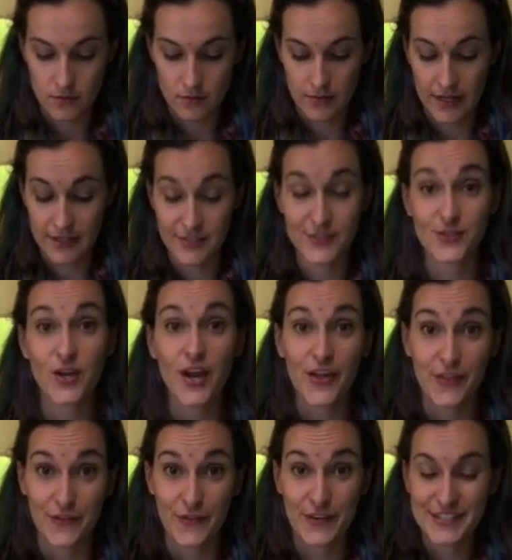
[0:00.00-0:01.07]
that's
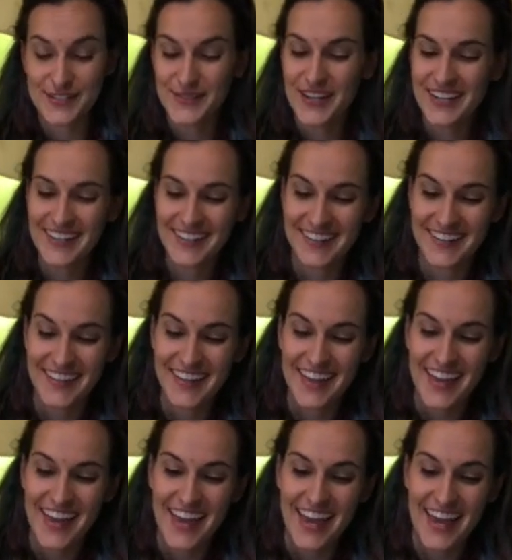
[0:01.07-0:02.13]
the first one.
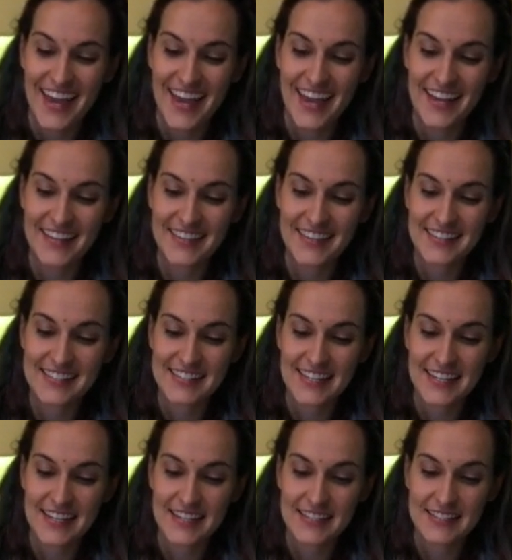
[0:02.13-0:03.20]
And this
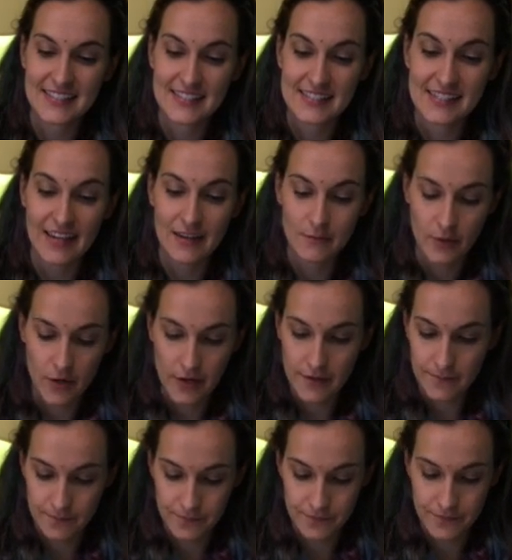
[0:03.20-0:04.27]
is the second part.
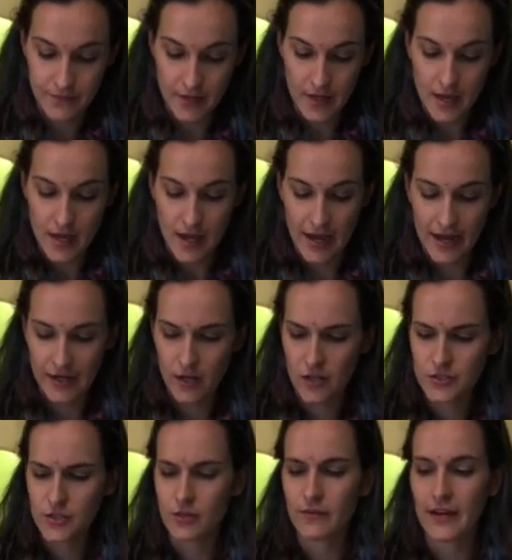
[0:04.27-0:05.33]
I'd
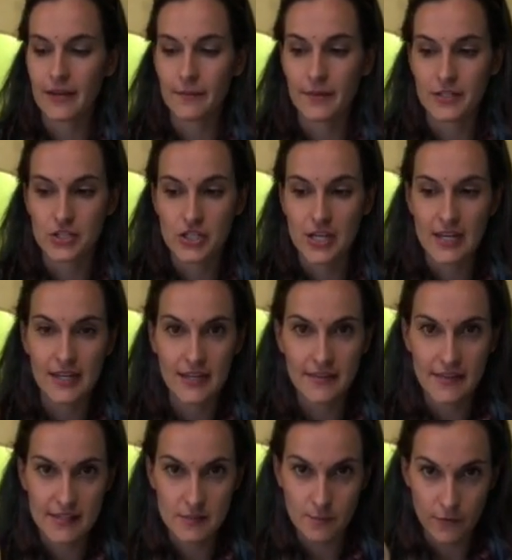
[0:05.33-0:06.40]
also recommend shaking
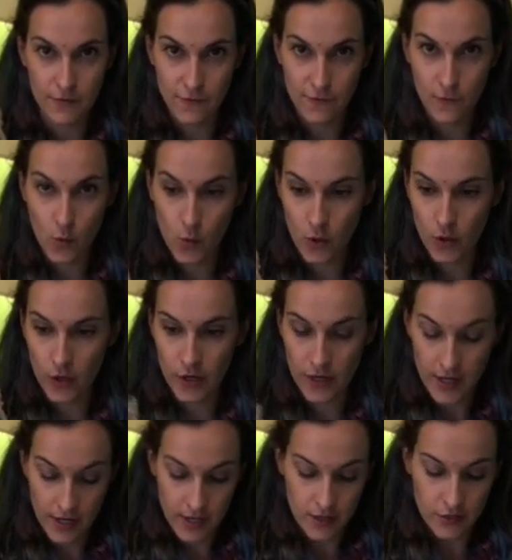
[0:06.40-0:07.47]
this before
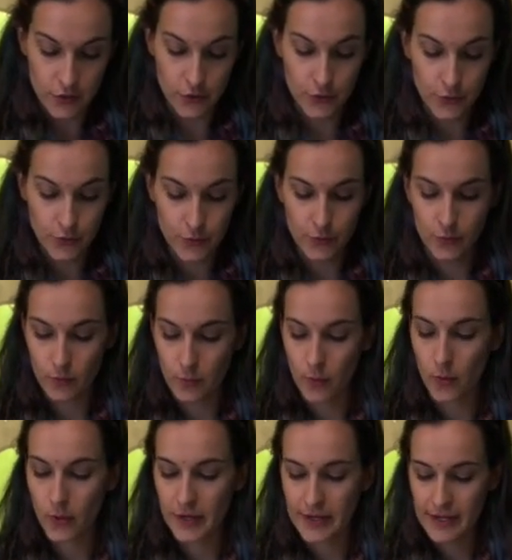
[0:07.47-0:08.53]
you pour it